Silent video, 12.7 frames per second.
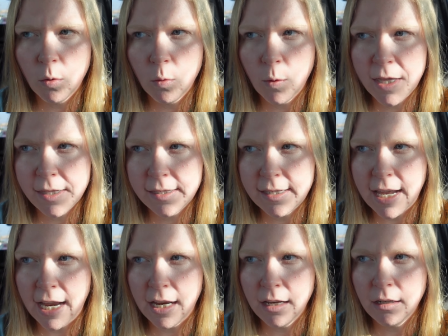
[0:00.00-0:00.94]

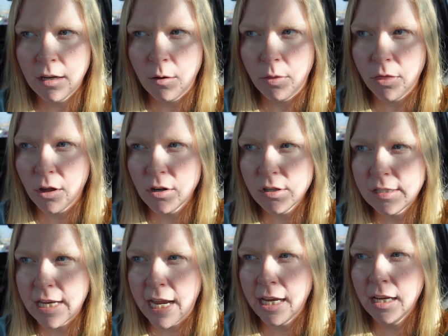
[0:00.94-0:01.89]
Wednesday, no,
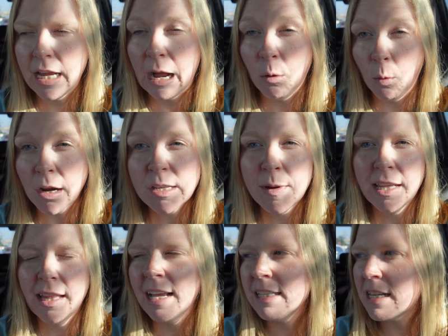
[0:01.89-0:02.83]
Thursday. I worked my
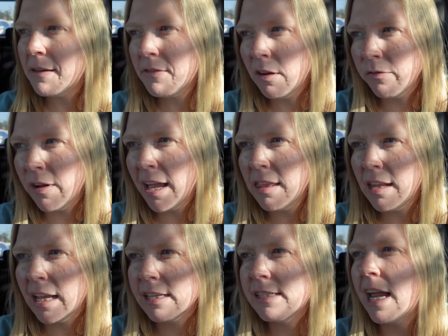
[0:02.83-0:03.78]
legs. I felt fine the
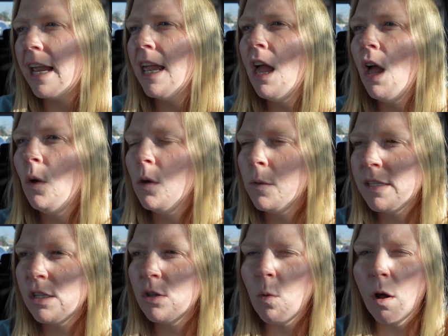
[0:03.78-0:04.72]
next day. We
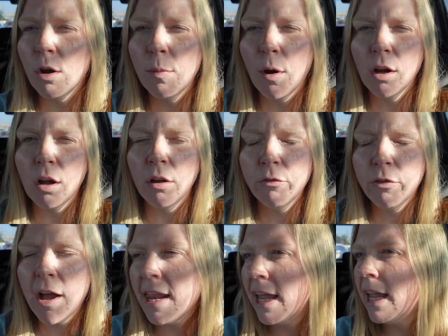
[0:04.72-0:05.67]
went to the water park on
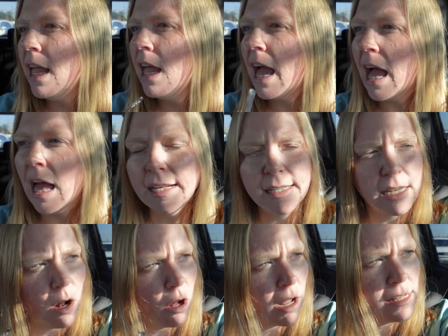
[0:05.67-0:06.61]
Friday. I
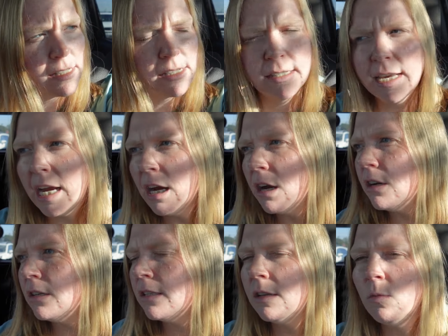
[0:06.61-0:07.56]
did all kinds of
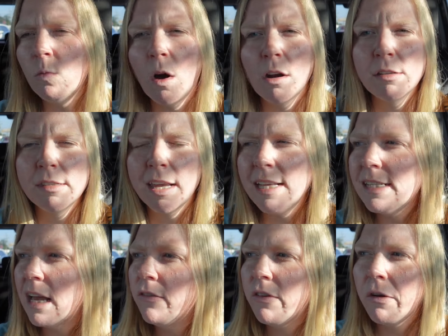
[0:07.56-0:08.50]
stairs and water
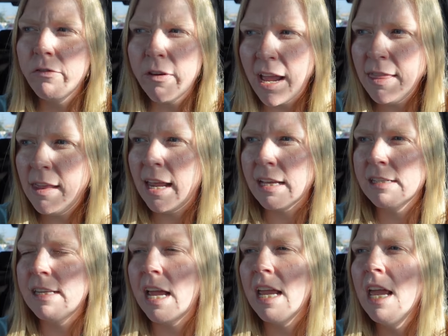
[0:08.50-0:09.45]
slides. I felt fine the
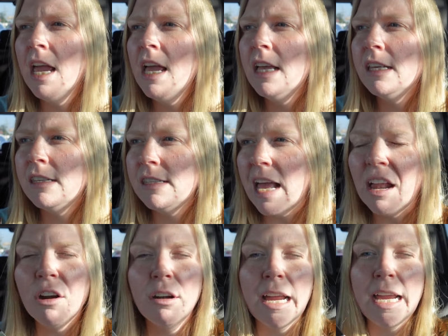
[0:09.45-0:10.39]
next day.
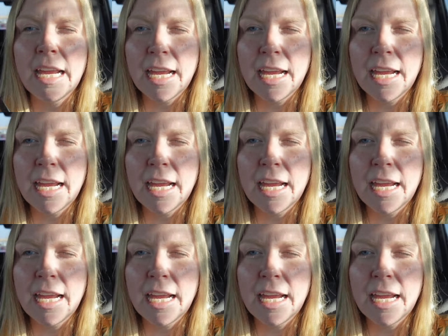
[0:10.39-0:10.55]
Saturday